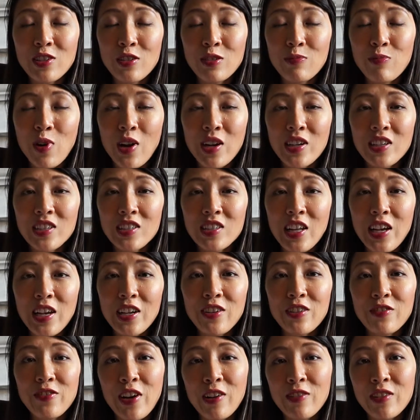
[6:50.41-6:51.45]
products
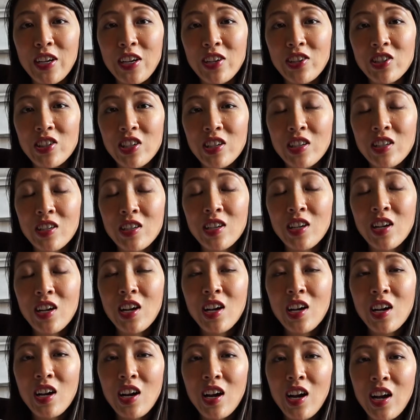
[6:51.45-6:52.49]
like a foundation,
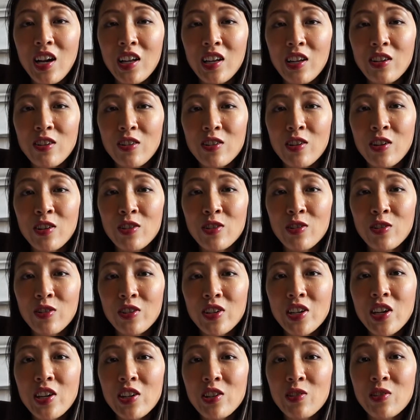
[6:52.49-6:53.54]
highlighter,
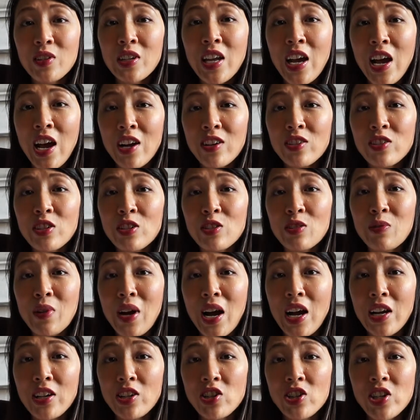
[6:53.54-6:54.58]
contour. You can actually do
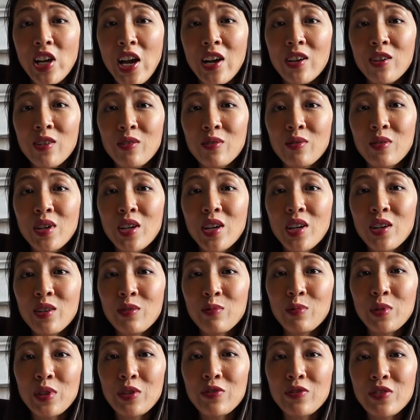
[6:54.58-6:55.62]
eyeshadow
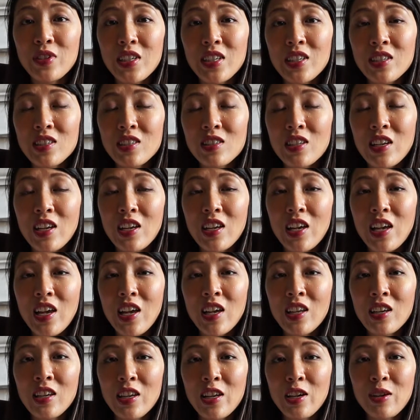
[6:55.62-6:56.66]
with this
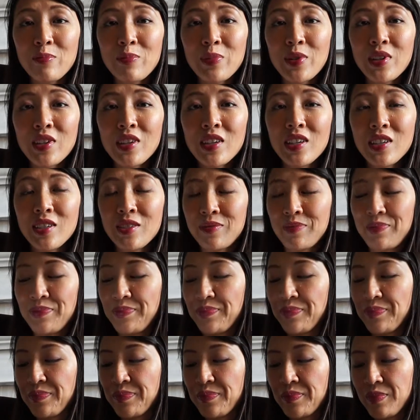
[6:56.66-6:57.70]
and lip.
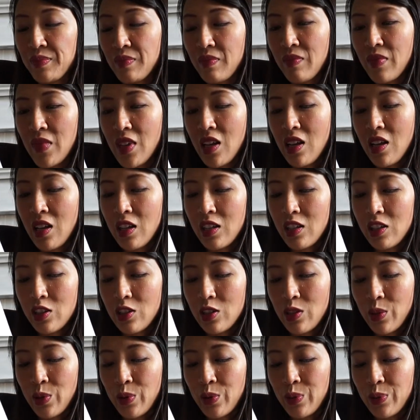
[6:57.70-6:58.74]

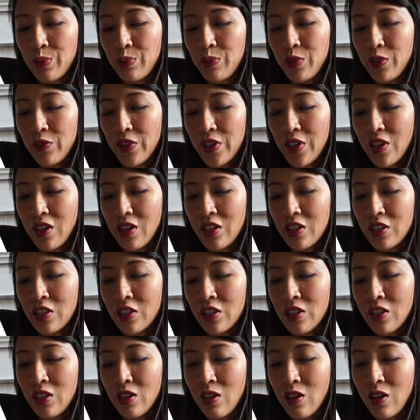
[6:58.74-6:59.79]
So moving
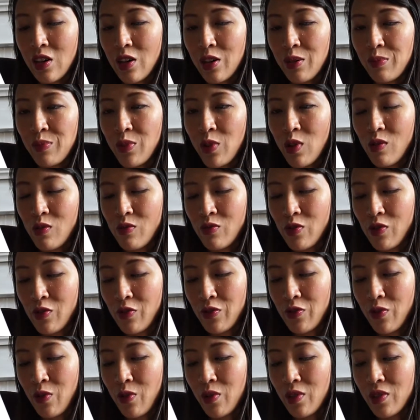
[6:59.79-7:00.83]
on, Oval
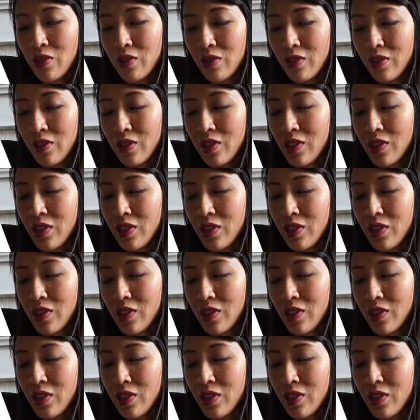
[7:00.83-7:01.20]
4,